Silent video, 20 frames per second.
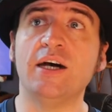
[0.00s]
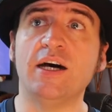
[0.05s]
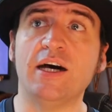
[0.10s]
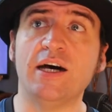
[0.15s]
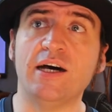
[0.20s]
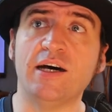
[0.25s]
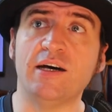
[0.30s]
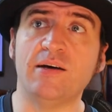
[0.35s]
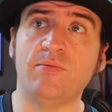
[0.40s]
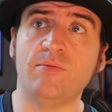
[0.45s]

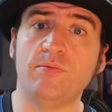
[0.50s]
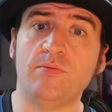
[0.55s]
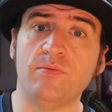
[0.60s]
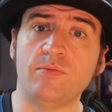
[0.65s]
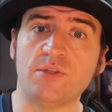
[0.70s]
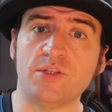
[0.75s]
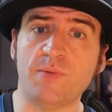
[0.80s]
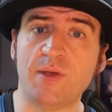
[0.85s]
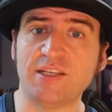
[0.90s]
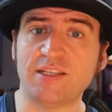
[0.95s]

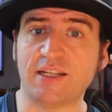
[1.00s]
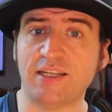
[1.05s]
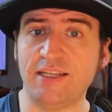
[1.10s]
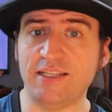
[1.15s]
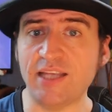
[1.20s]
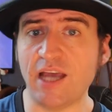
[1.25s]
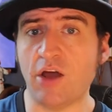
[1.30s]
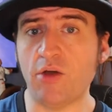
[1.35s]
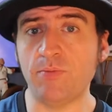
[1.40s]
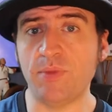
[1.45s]
to basically
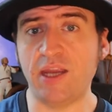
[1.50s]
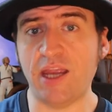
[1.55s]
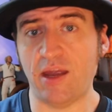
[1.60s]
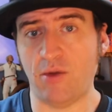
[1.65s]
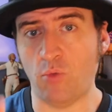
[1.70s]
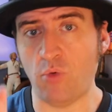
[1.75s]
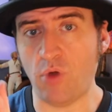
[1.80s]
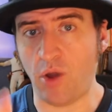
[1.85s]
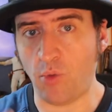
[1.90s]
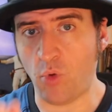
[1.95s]
tell
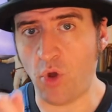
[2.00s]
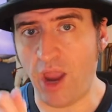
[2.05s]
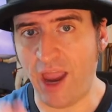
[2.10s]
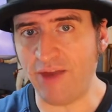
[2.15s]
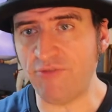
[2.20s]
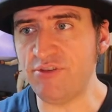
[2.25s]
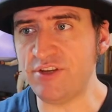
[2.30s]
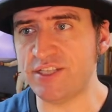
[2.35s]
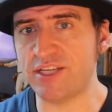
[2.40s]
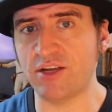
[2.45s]
me where
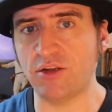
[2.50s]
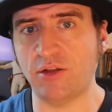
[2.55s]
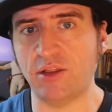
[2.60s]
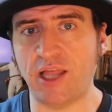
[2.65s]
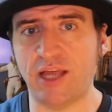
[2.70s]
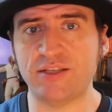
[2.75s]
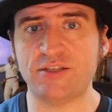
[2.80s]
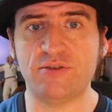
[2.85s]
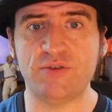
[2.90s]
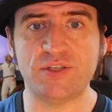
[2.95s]
every single
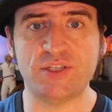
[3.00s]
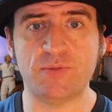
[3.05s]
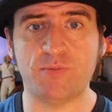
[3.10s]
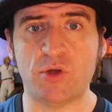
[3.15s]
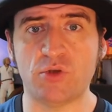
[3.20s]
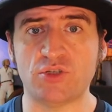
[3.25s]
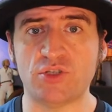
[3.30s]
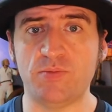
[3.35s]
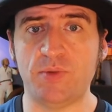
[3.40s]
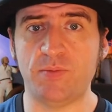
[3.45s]
letter is
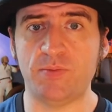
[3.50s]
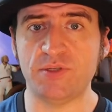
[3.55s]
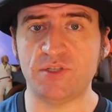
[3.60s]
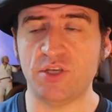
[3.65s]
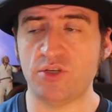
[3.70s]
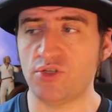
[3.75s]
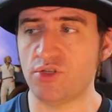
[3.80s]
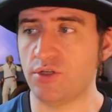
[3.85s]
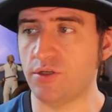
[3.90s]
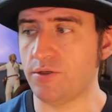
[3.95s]
supposed to be
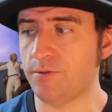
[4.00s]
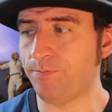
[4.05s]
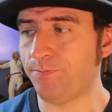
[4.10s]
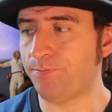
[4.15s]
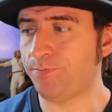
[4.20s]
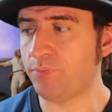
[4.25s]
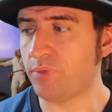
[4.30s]
positioned.